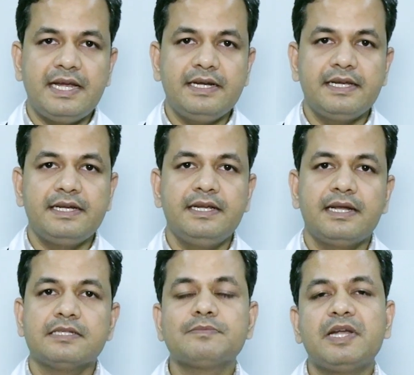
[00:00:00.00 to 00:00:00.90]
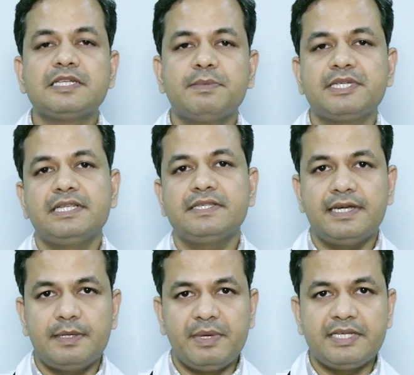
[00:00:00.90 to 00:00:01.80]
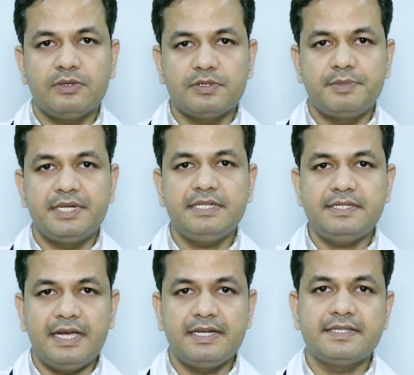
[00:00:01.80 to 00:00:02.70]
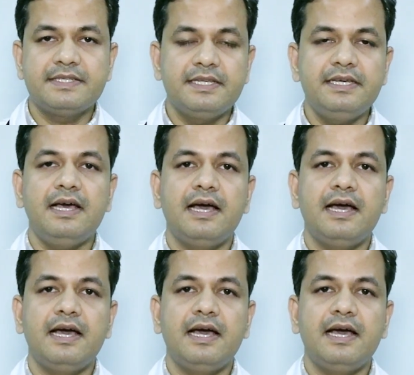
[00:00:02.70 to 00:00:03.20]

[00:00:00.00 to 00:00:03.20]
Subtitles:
and kidney transplant specialist at PACE Hospitals, High Tech City,